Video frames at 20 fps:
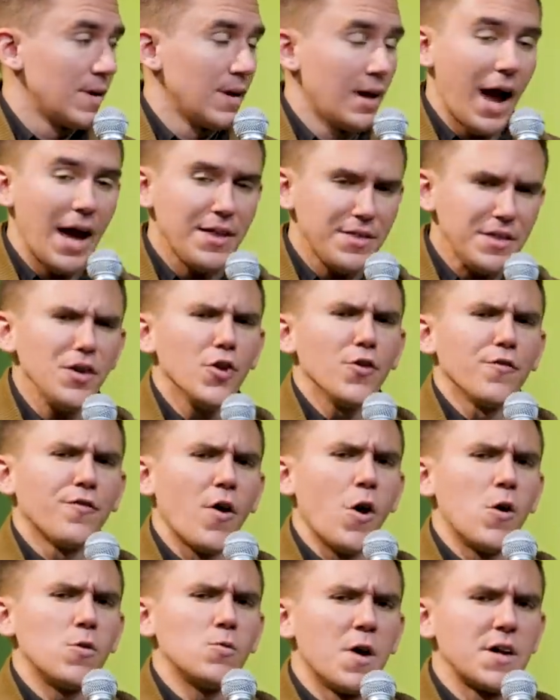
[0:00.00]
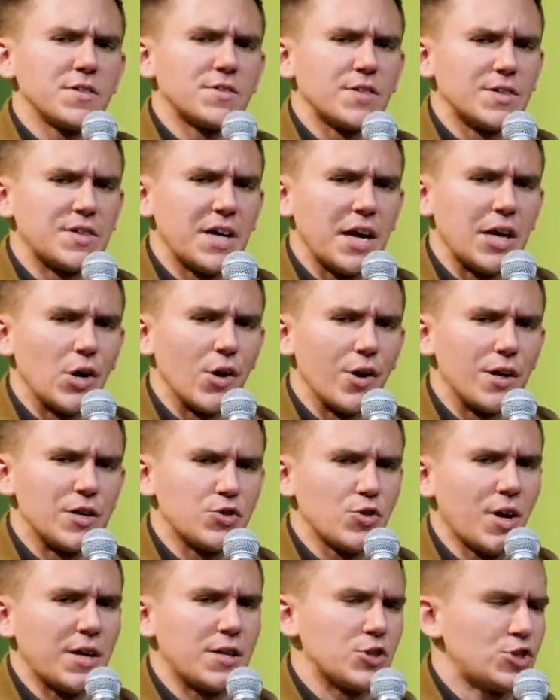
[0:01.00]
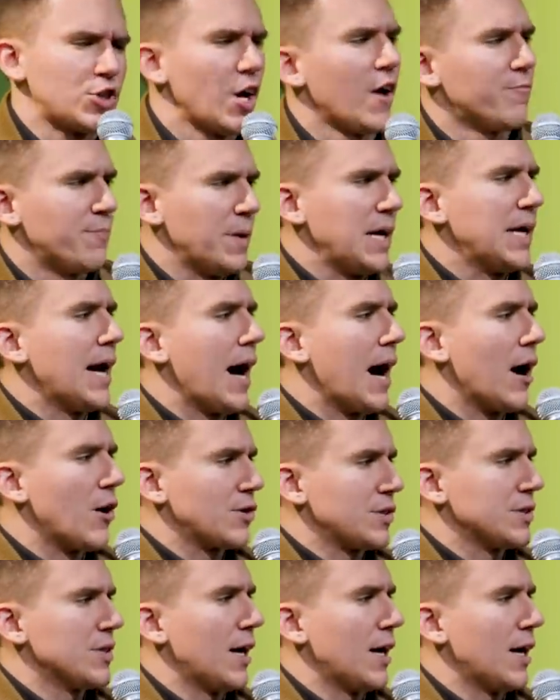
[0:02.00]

I think her phone wants to date her and is trying to shove me out,